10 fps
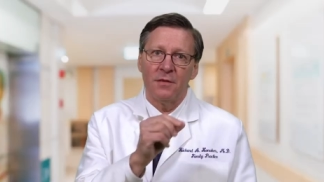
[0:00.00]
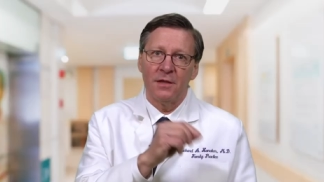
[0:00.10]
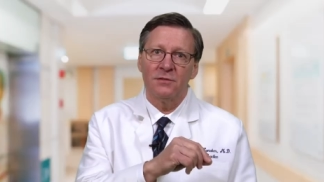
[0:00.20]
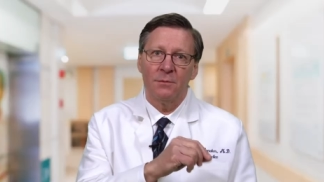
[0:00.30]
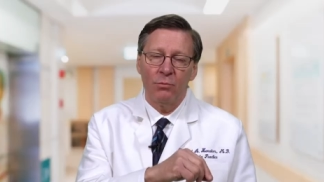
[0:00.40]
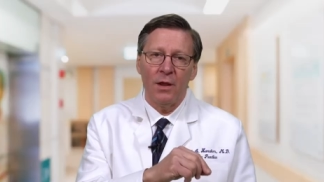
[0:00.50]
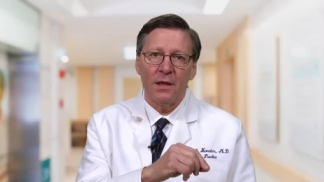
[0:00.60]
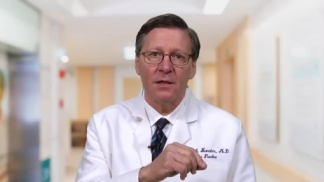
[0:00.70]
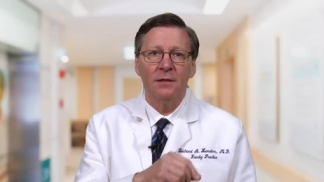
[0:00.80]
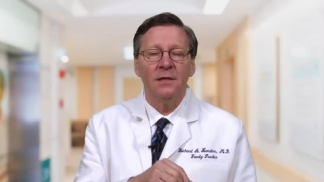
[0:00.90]
things that
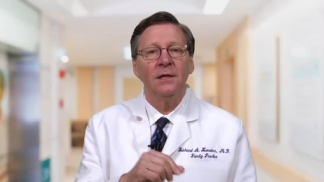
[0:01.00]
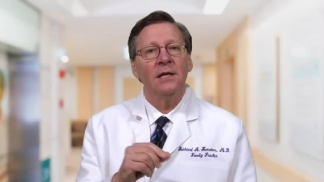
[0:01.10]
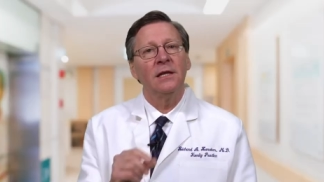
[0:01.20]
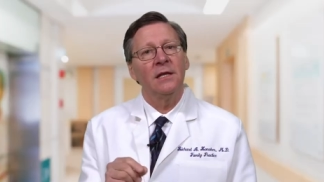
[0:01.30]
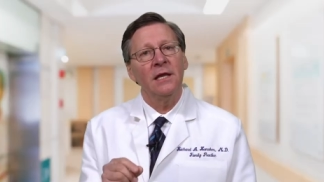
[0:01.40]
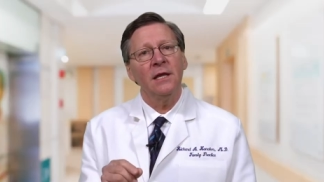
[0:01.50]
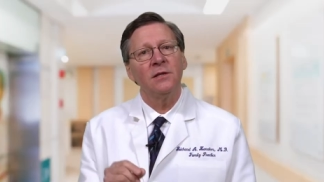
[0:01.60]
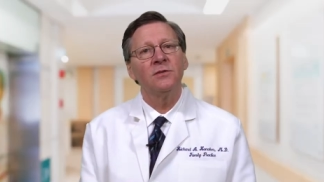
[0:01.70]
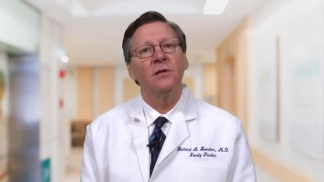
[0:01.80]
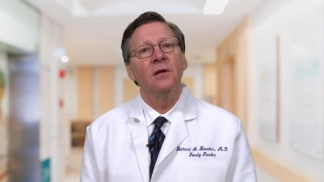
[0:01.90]
break. In
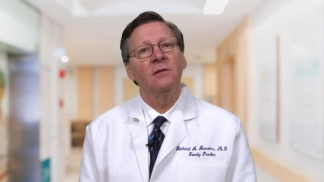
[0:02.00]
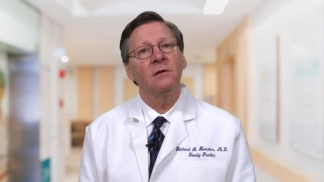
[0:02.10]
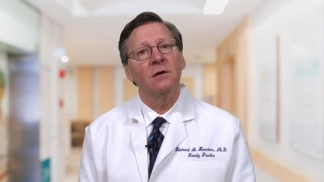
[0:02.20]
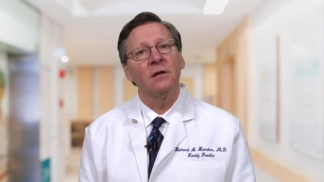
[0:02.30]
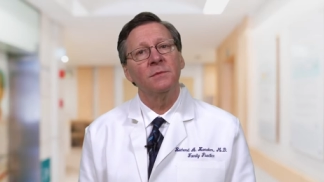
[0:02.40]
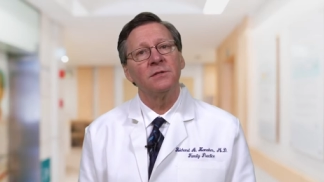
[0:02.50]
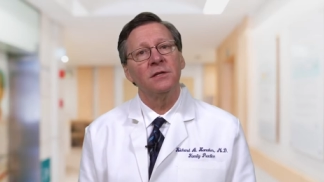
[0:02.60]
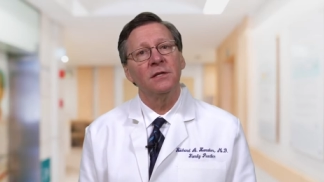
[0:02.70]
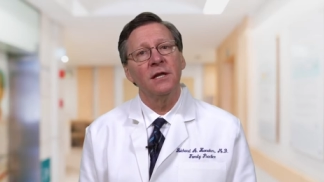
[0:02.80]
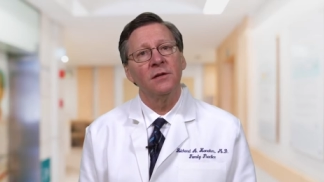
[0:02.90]
kids, the ligaments
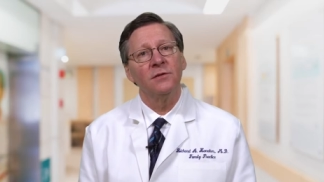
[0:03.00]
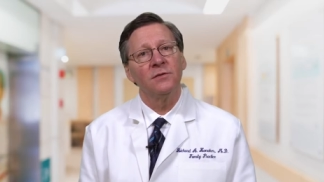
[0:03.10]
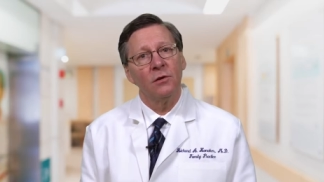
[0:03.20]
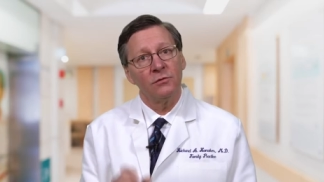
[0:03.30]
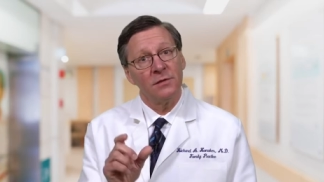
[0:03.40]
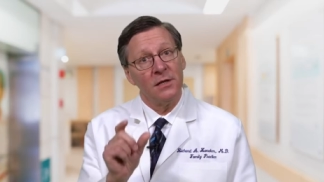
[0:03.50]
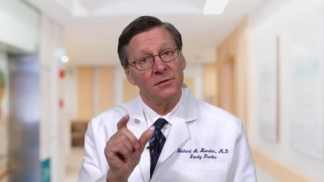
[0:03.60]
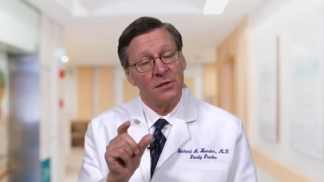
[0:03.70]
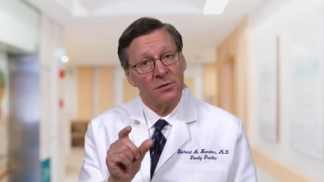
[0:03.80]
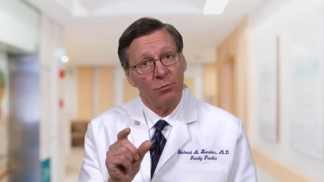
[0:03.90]
and tendons, those things
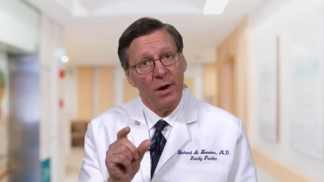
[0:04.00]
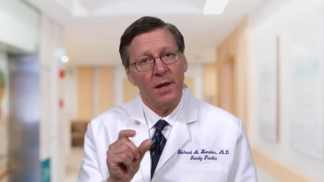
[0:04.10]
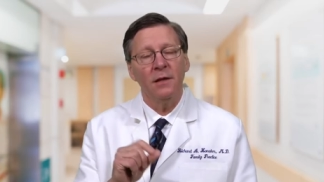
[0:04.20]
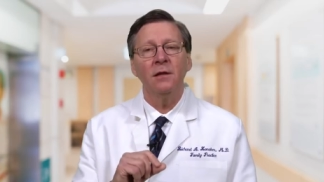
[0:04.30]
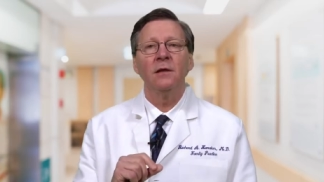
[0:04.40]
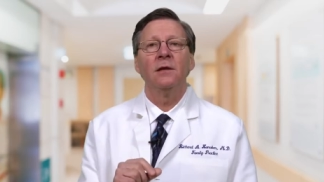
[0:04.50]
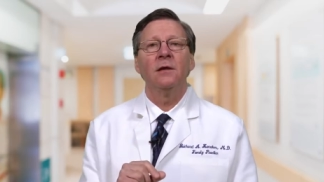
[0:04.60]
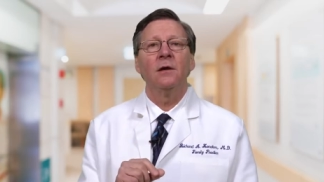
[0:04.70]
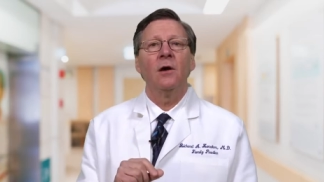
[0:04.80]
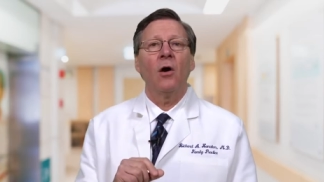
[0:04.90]
that sprain,
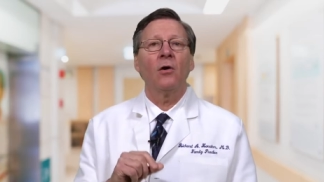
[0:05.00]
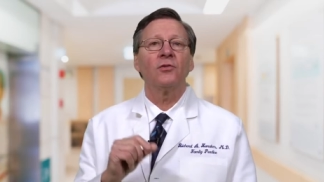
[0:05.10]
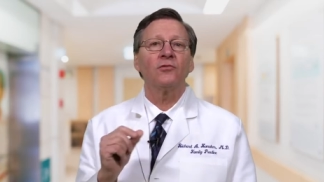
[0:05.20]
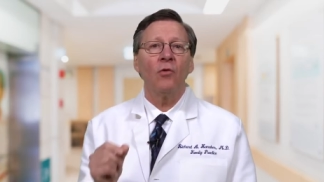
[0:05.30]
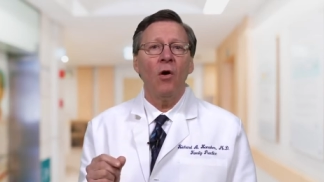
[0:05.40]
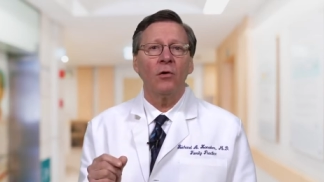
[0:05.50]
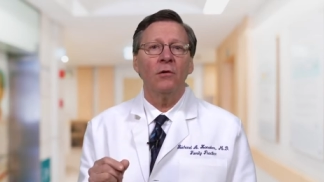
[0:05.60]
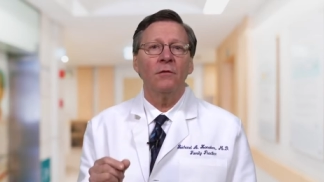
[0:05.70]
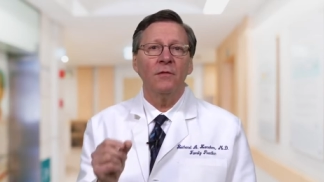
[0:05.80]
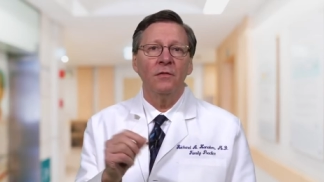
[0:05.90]
are
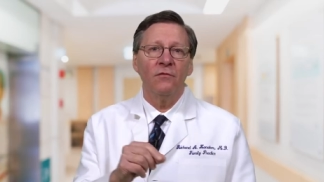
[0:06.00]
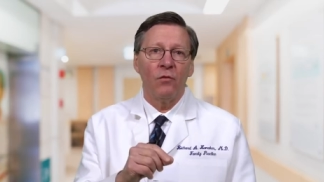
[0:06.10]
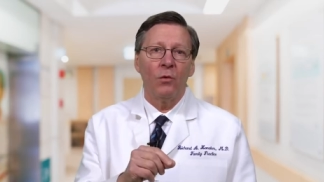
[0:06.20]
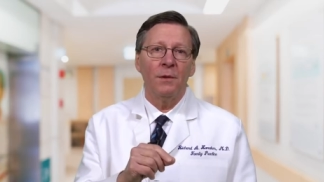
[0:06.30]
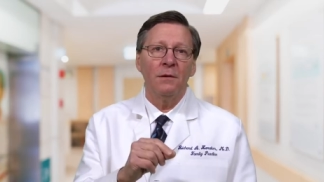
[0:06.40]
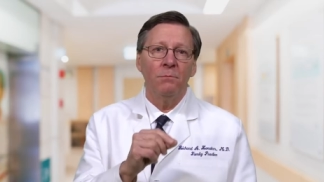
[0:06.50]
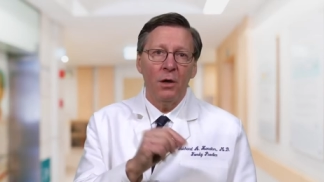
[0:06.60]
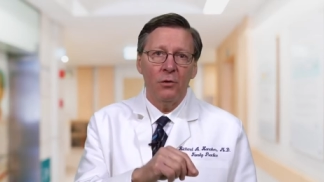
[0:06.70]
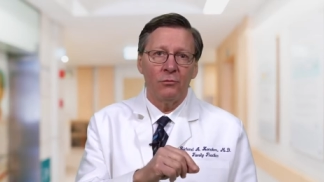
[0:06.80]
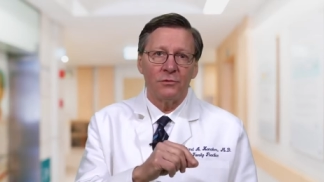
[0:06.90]
stronger than the forming
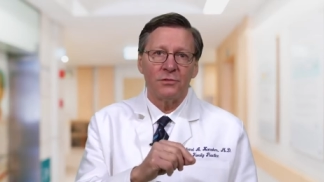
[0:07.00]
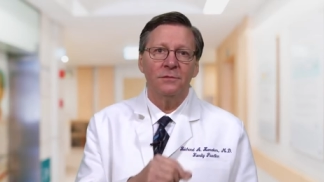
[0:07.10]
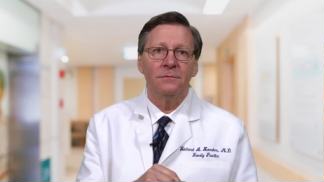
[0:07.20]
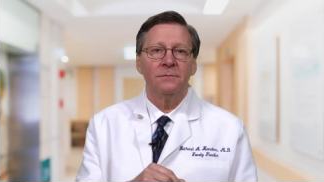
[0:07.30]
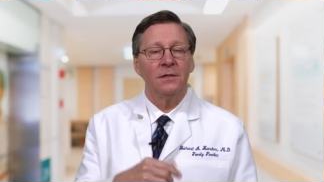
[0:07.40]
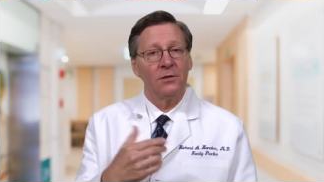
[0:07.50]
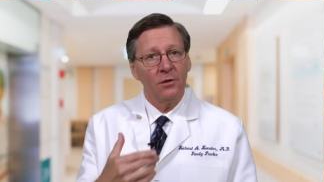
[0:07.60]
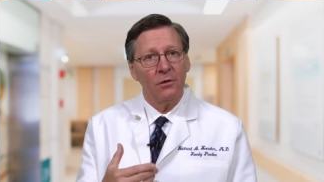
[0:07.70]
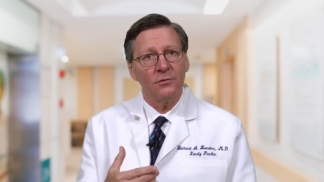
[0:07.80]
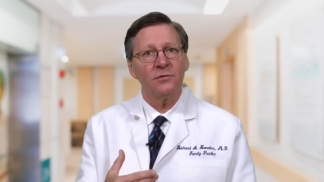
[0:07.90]
bones. In
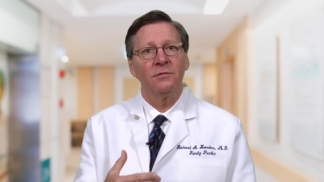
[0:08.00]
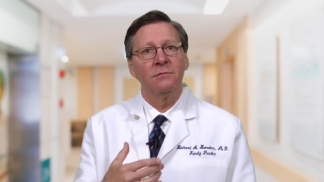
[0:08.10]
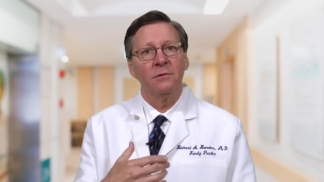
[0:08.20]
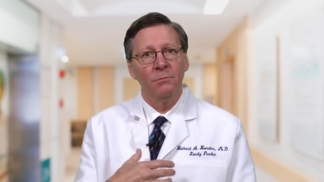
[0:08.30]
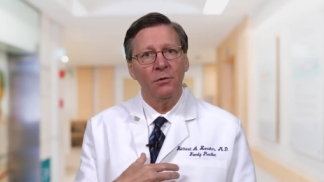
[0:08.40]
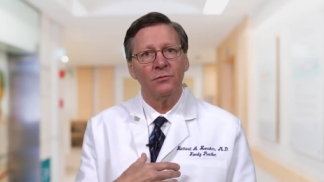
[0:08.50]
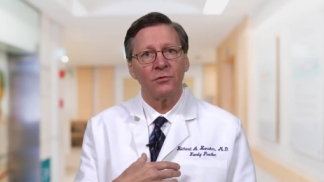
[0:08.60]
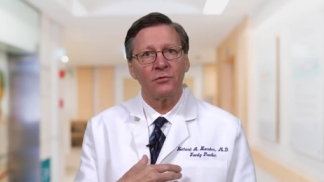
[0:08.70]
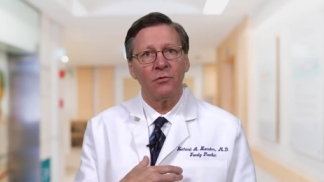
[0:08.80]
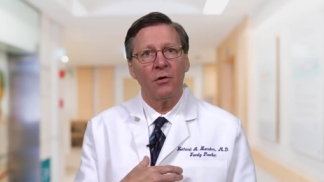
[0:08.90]
adults, the bones
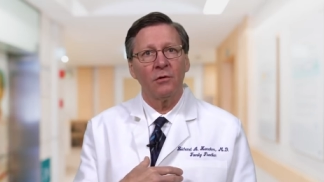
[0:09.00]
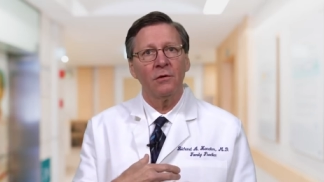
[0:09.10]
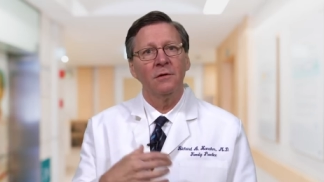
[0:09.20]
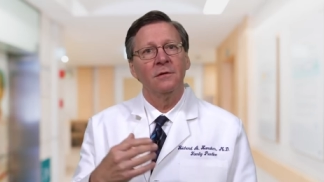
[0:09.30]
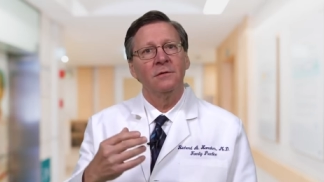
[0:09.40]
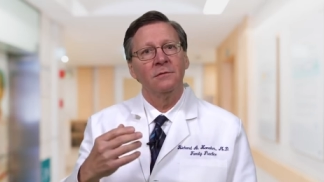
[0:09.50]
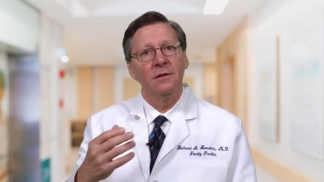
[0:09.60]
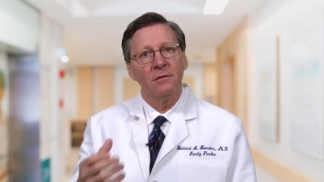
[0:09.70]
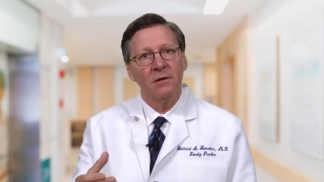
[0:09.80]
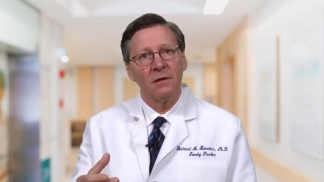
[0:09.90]
are stronger
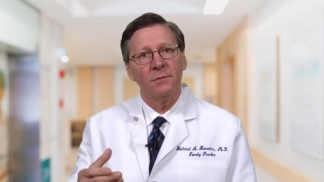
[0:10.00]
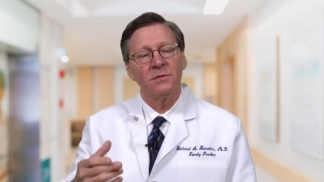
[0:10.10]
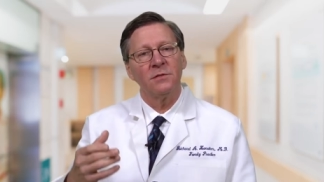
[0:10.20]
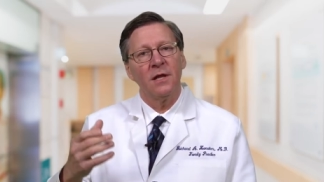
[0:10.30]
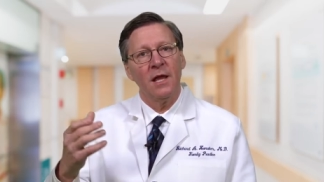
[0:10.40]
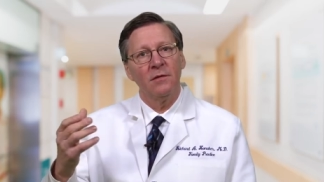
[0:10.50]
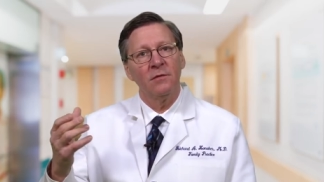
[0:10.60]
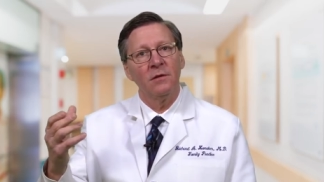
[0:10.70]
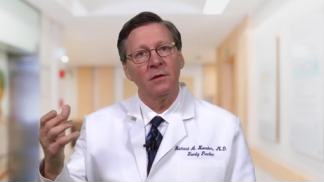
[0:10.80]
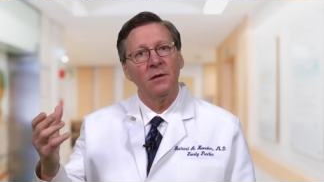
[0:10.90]
than the ligaments
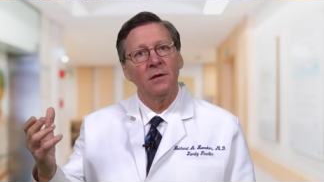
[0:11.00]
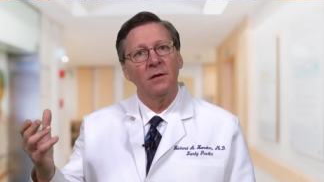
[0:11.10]
and the